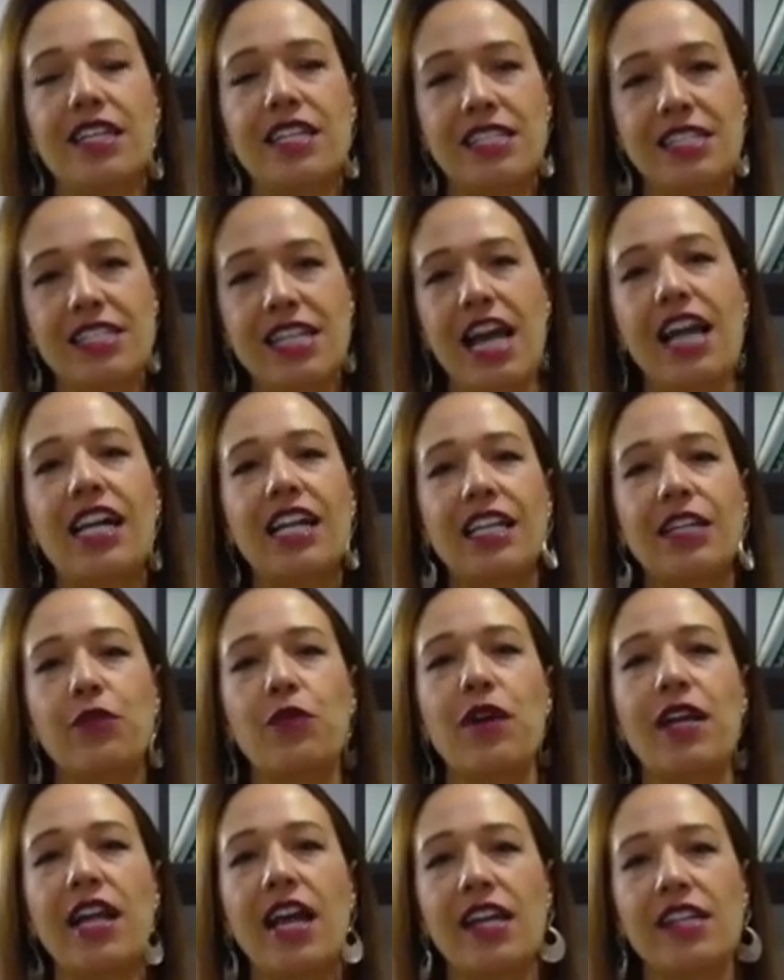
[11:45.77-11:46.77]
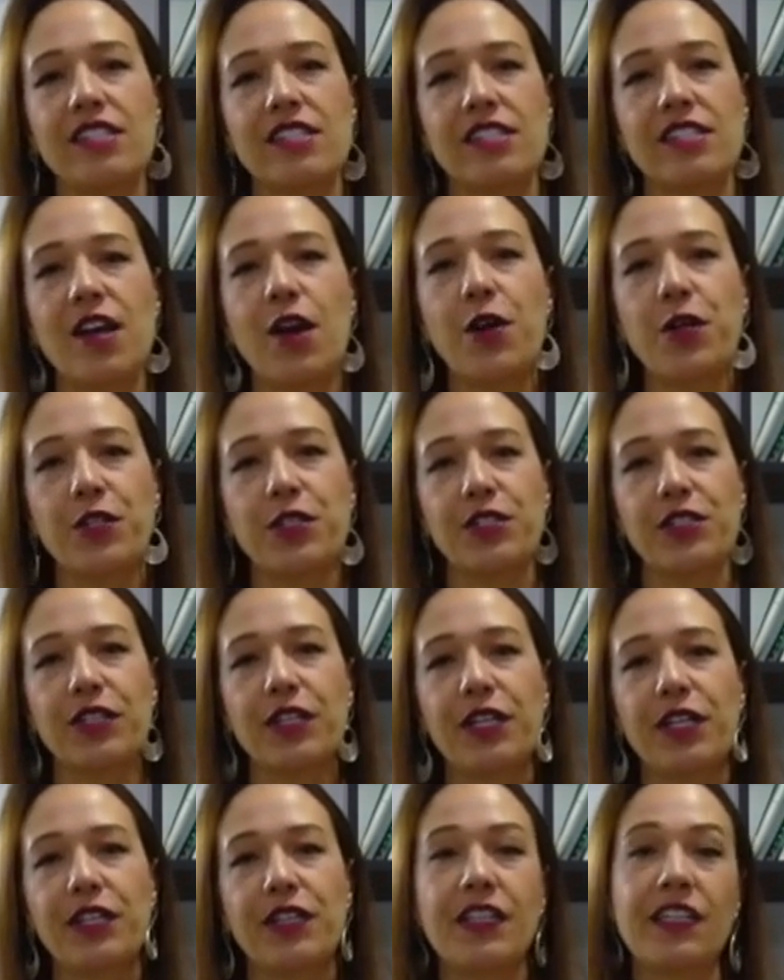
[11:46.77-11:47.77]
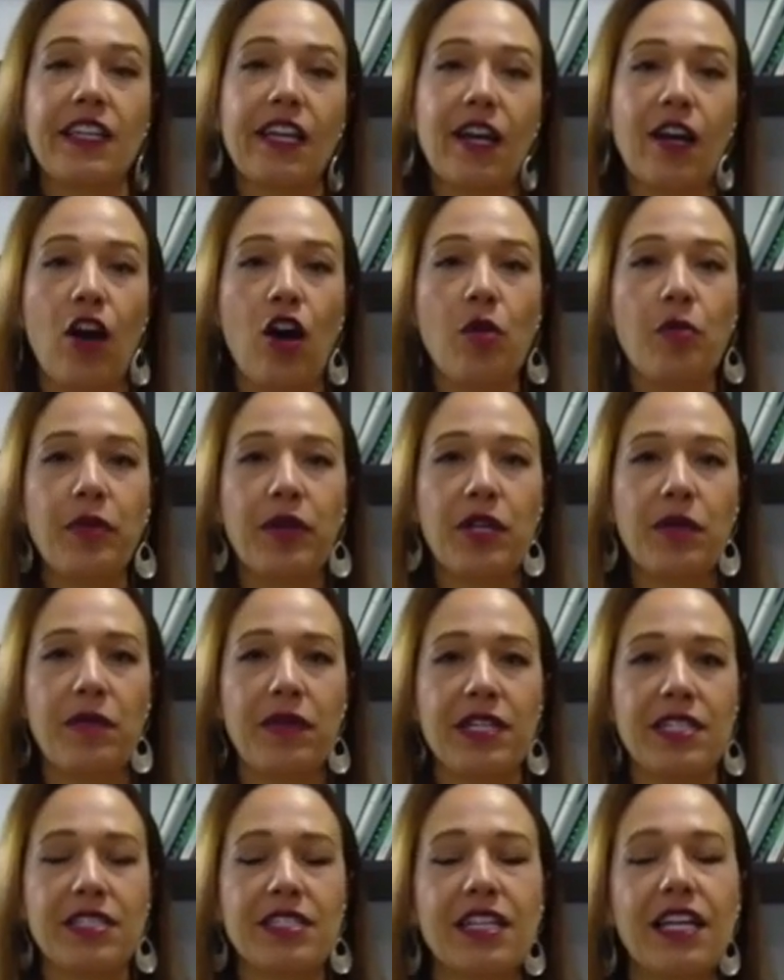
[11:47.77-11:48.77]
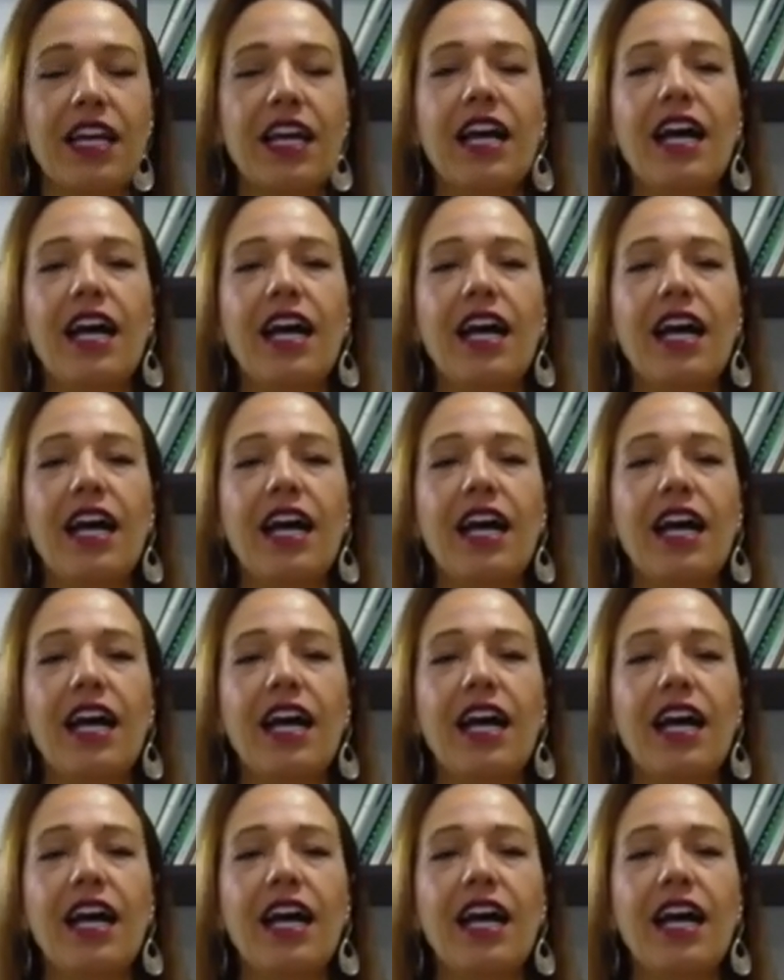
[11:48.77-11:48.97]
exactly when I start the accompaniment.